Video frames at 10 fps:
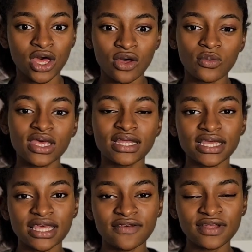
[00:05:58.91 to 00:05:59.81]
We can
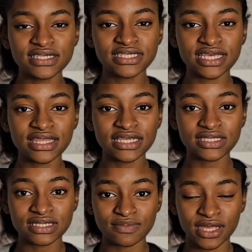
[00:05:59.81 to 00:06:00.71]
even see this
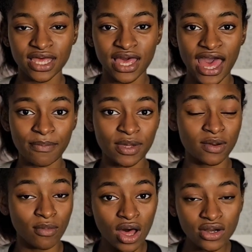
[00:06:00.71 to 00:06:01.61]
being happen
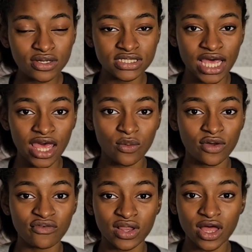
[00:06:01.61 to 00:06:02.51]
modern day with
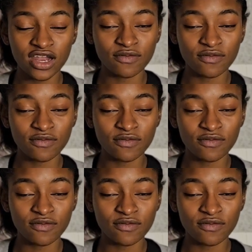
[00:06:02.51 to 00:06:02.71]
a lot of